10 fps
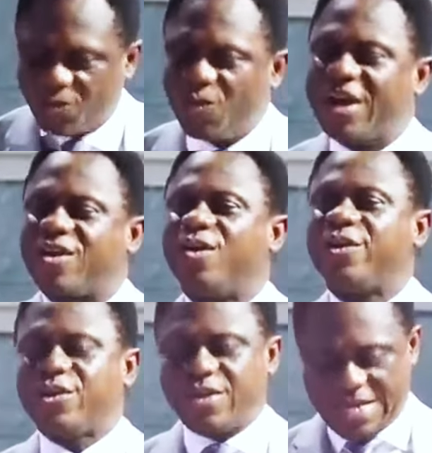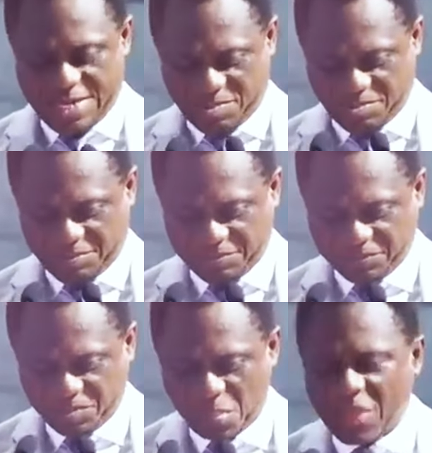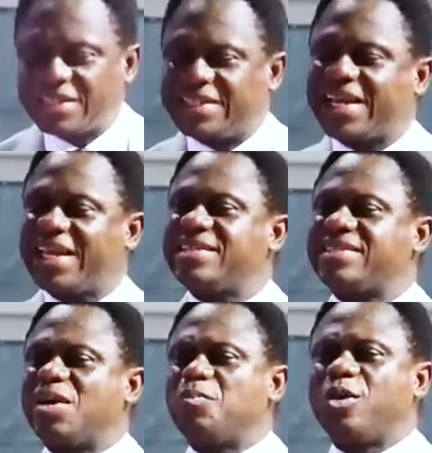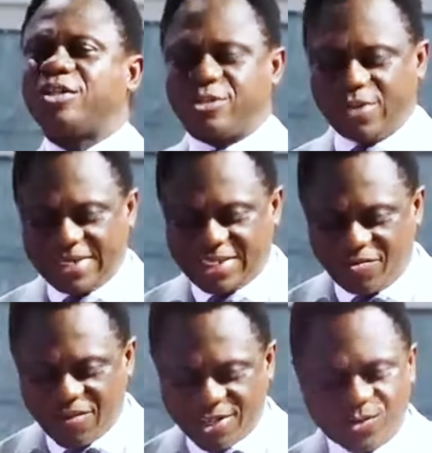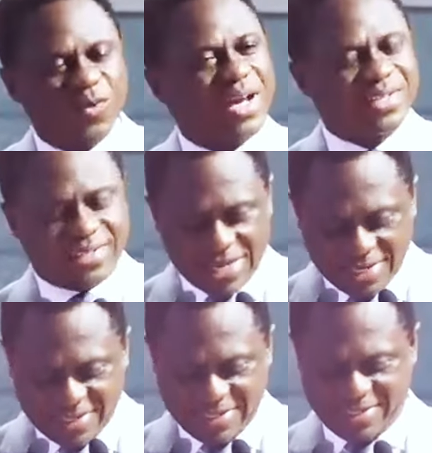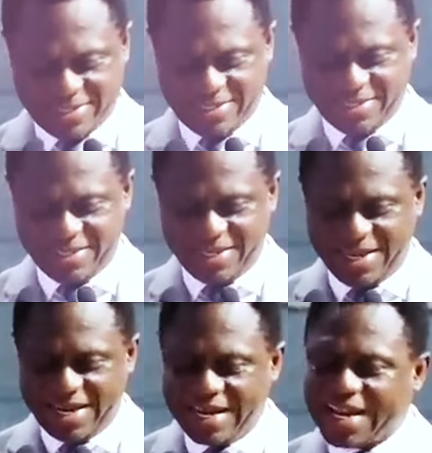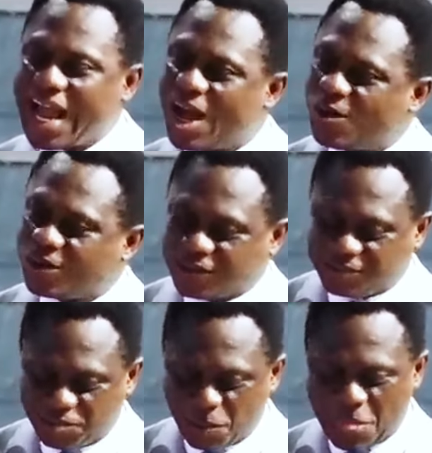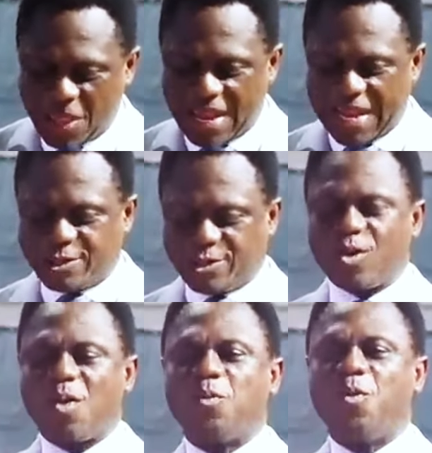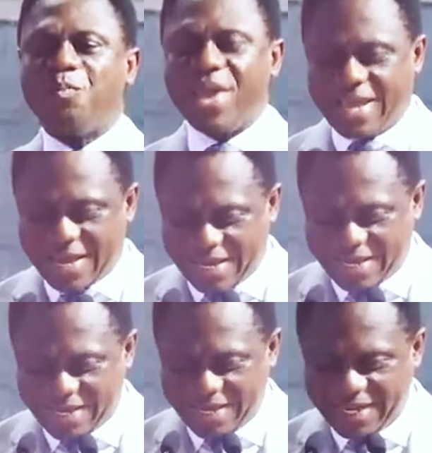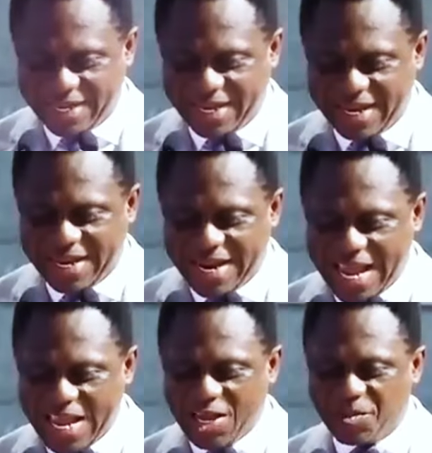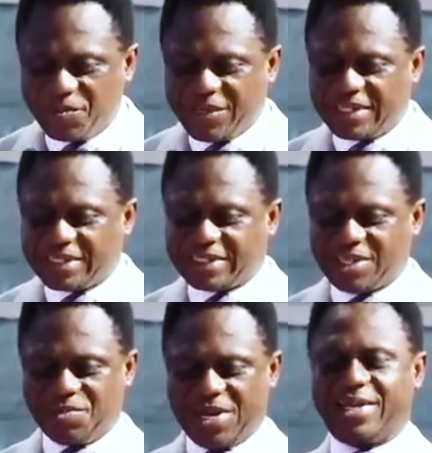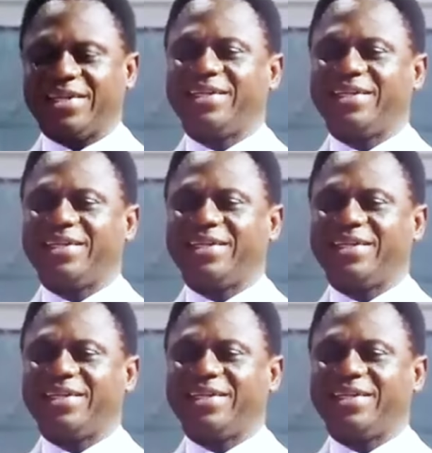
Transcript: Work on your name. 2 Samuel 20 verse 1 says this. Now, a troublemaker named Sheba,